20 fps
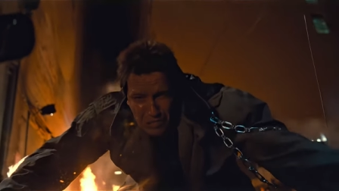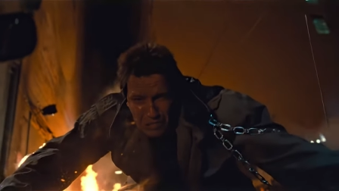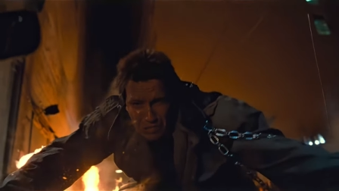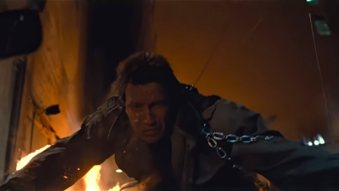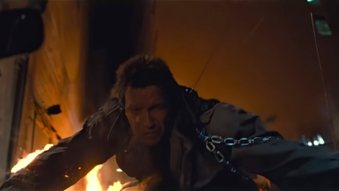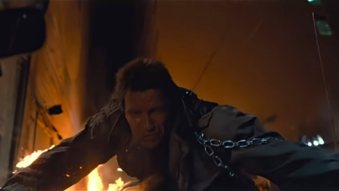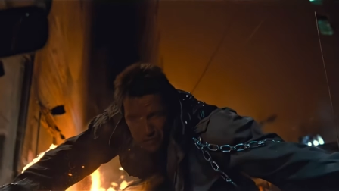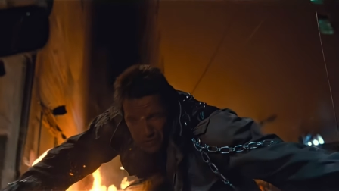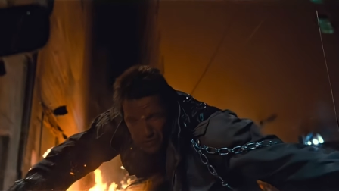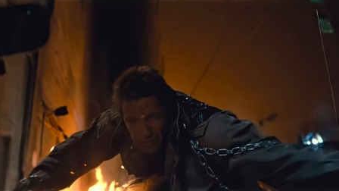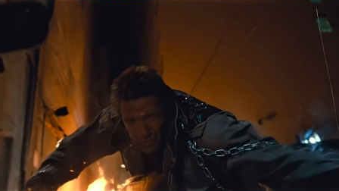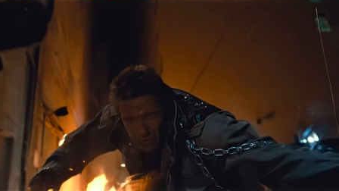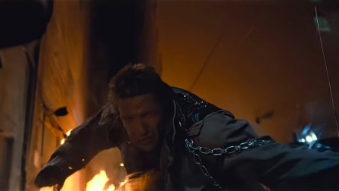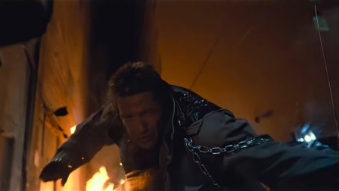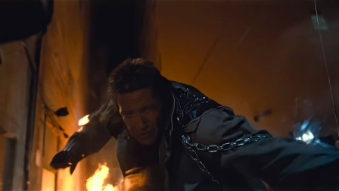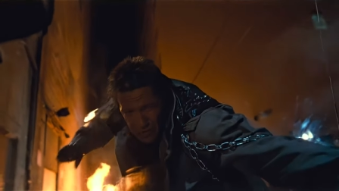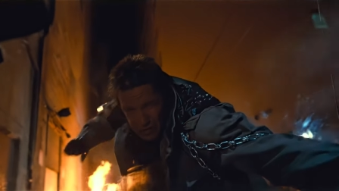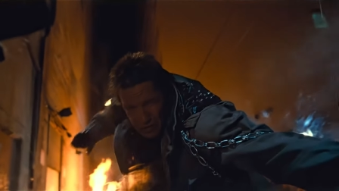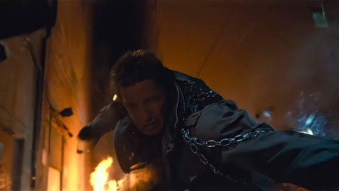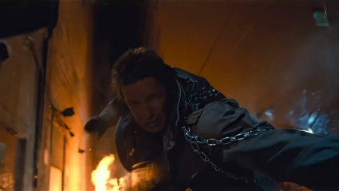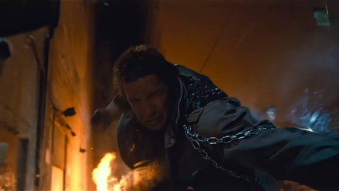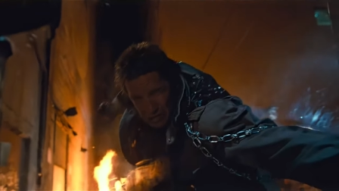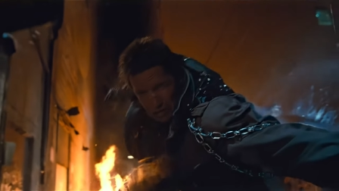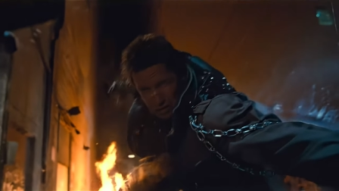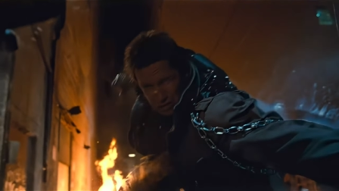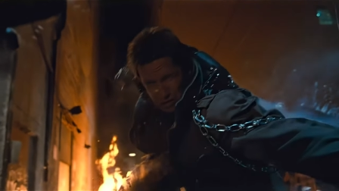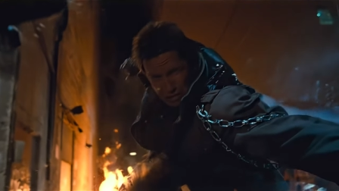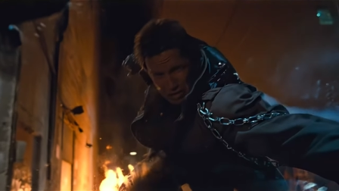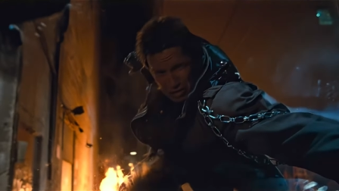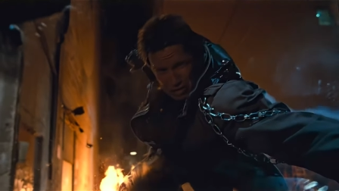and we get to see how
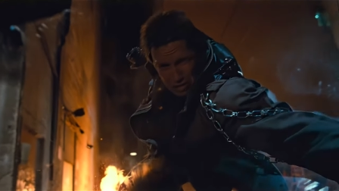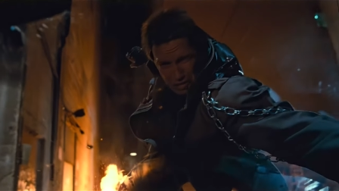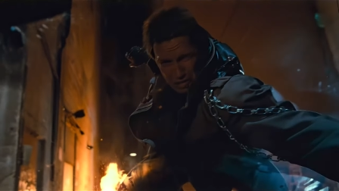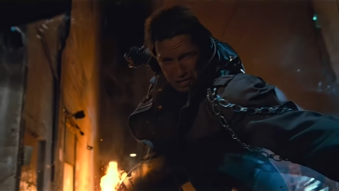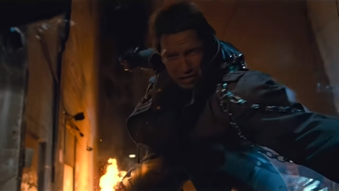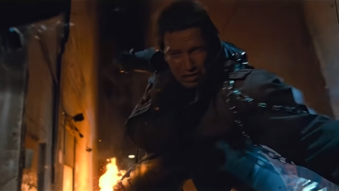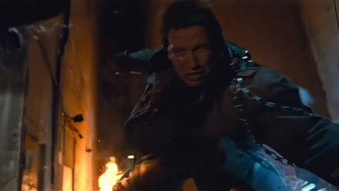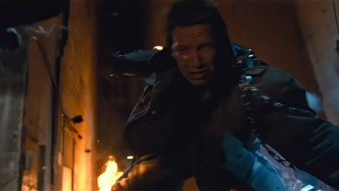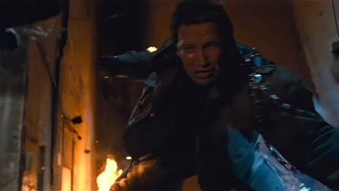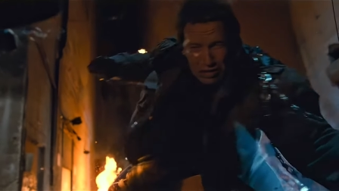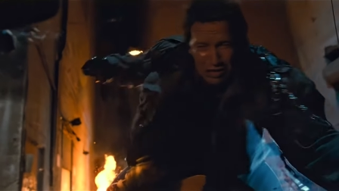literal that statement